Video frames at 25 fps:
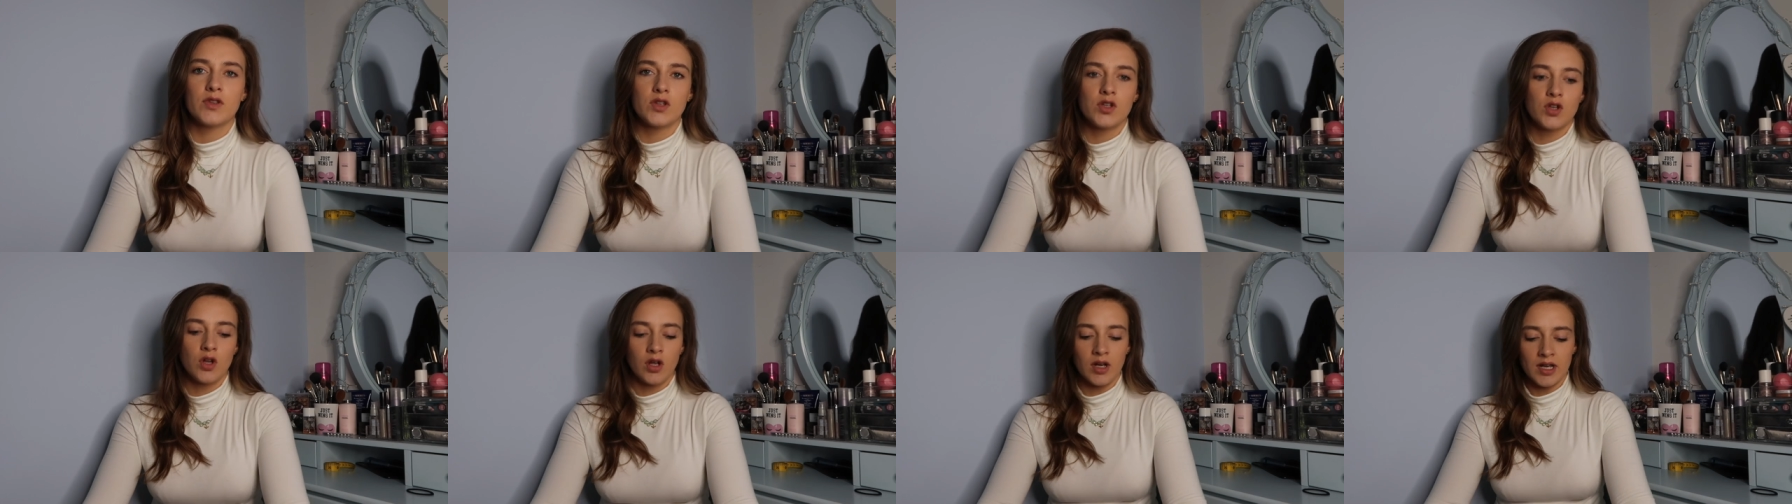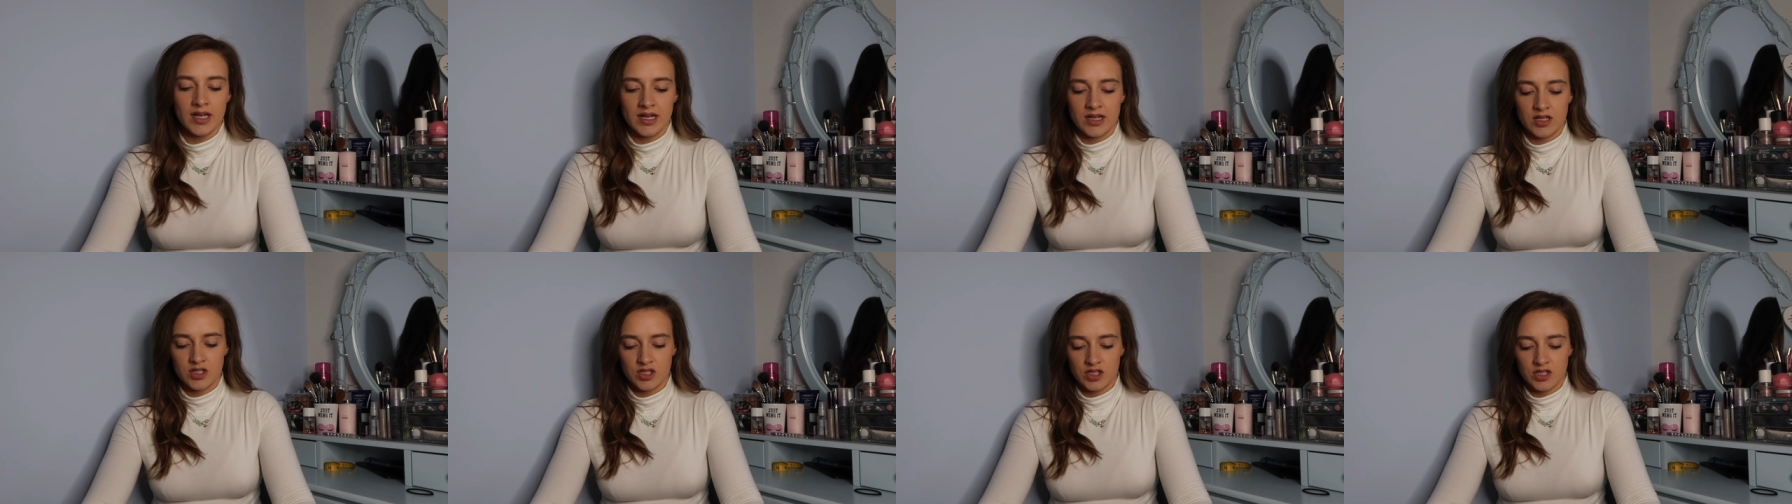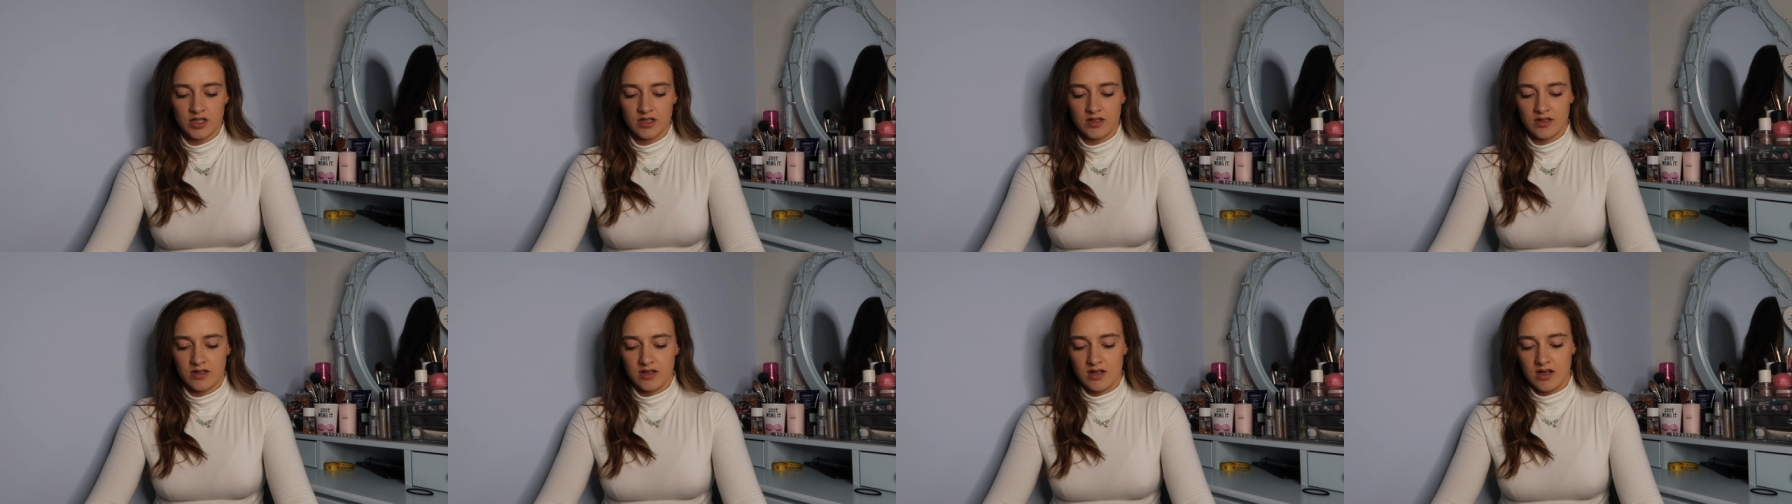
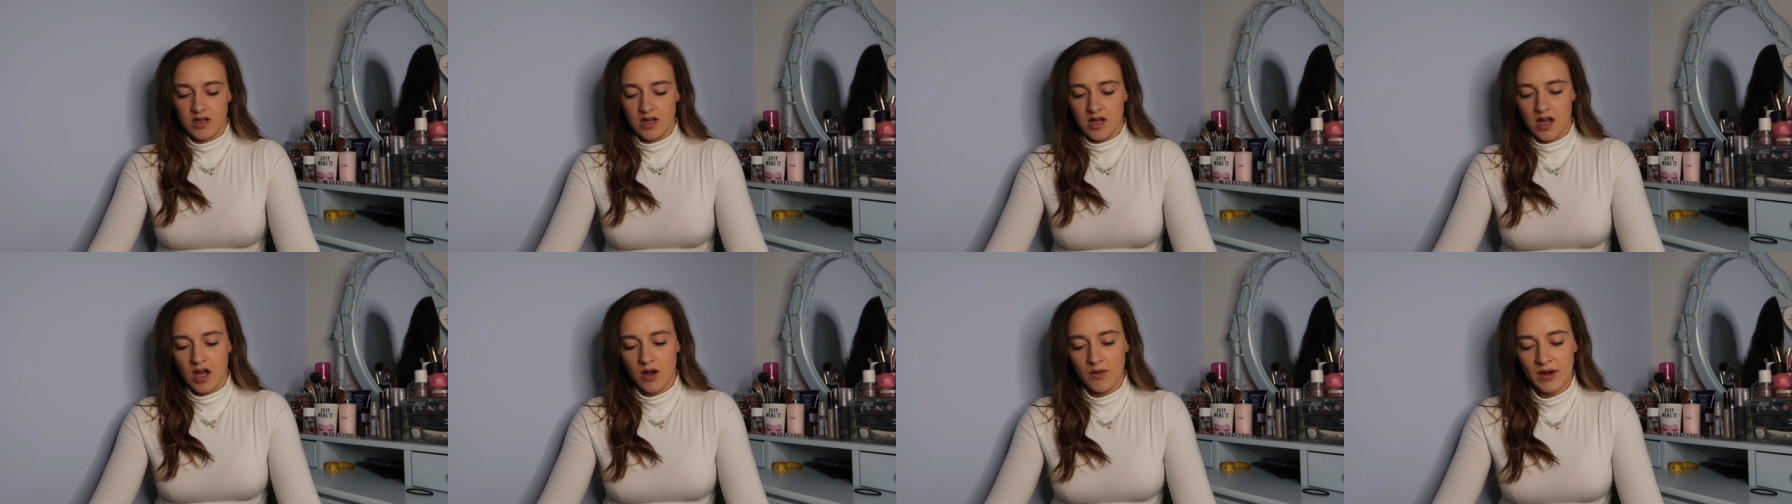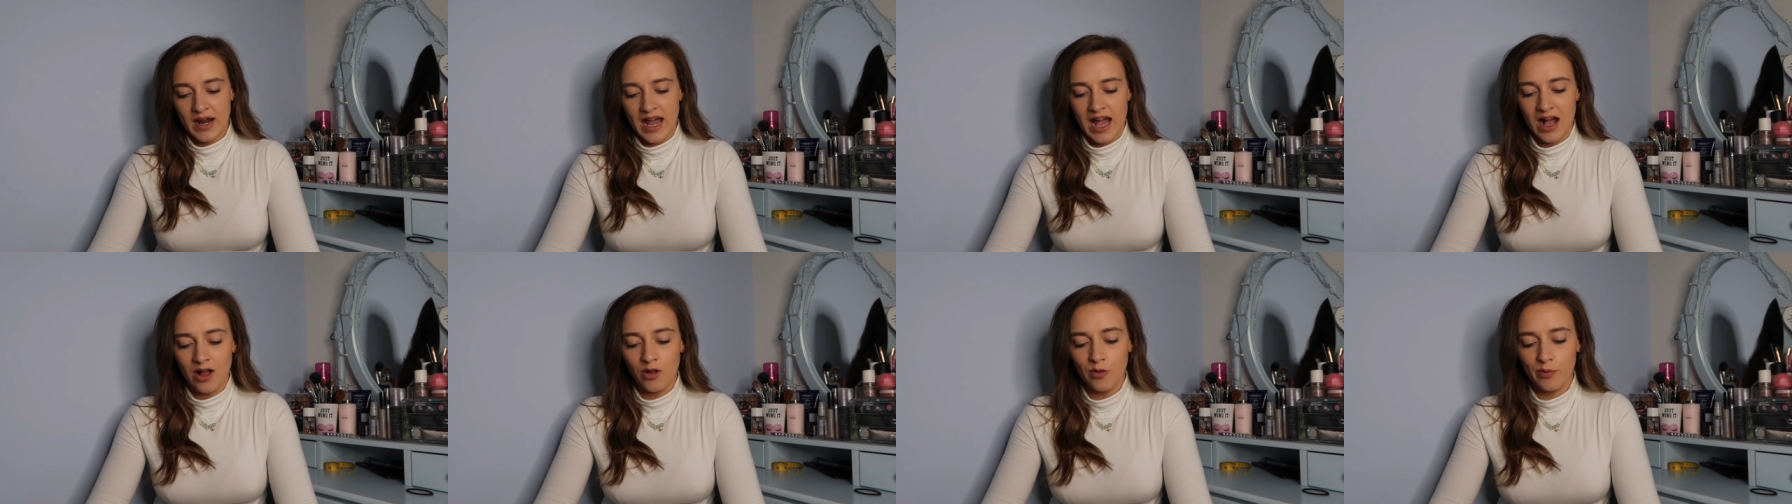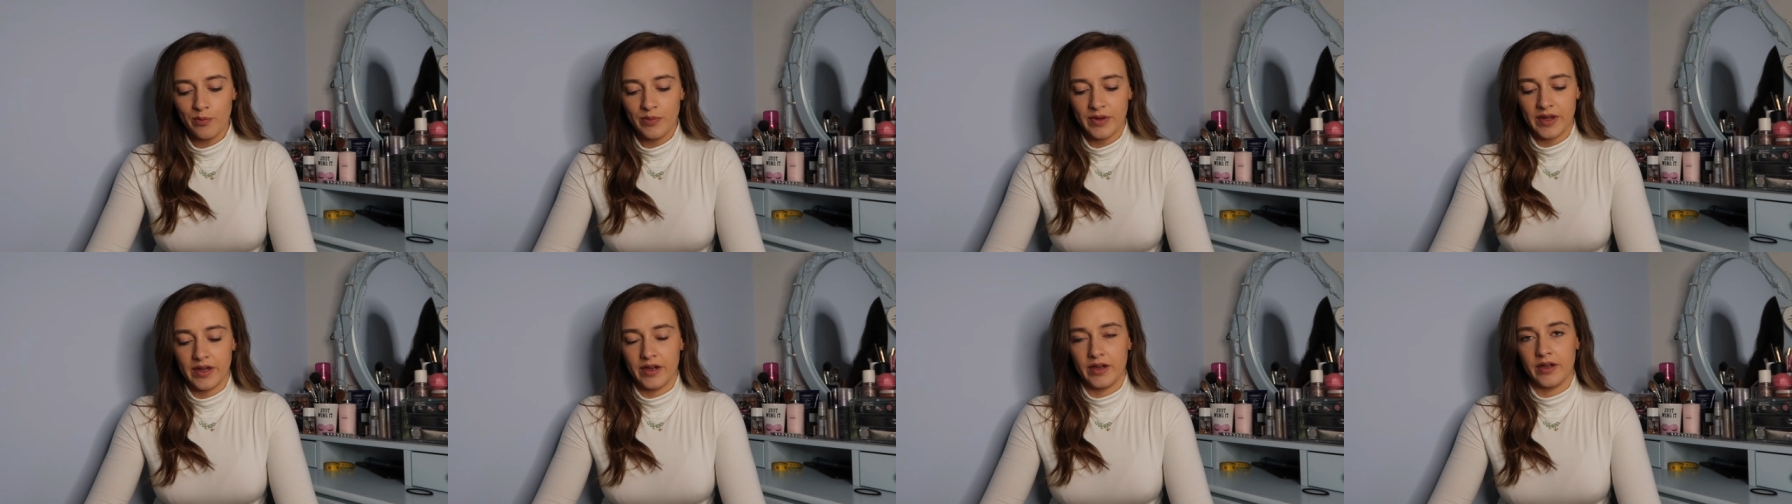knowledge. I want to
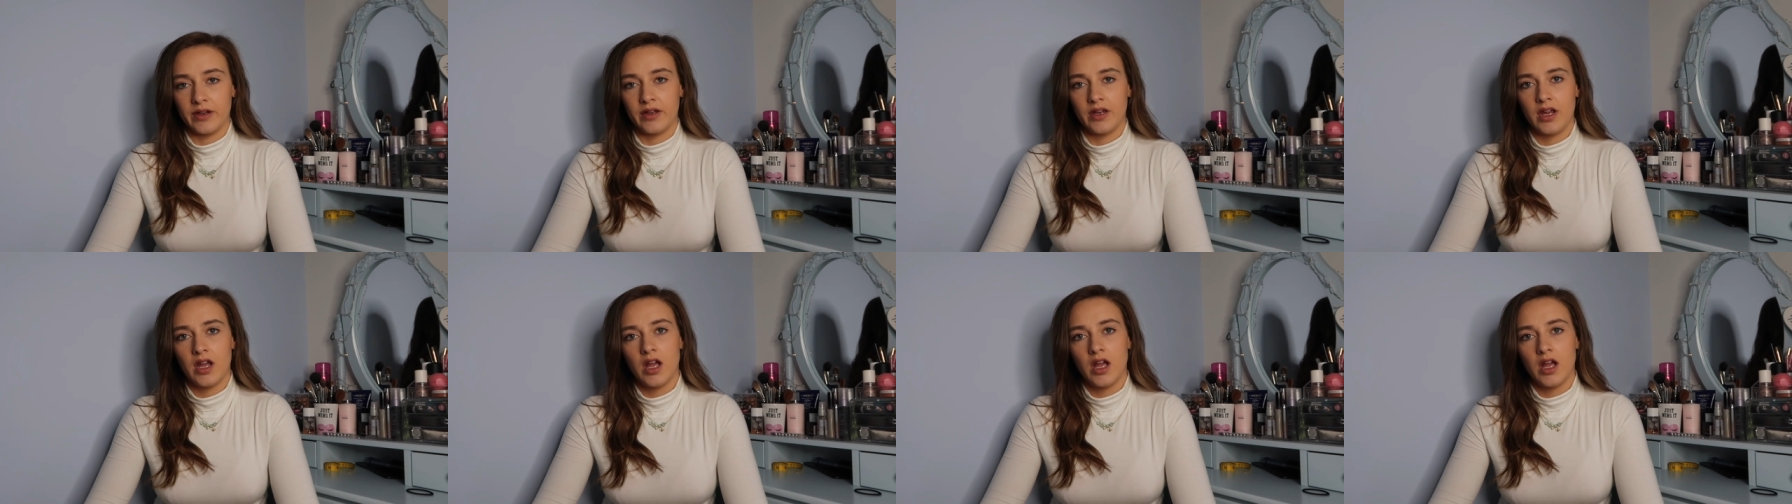help you.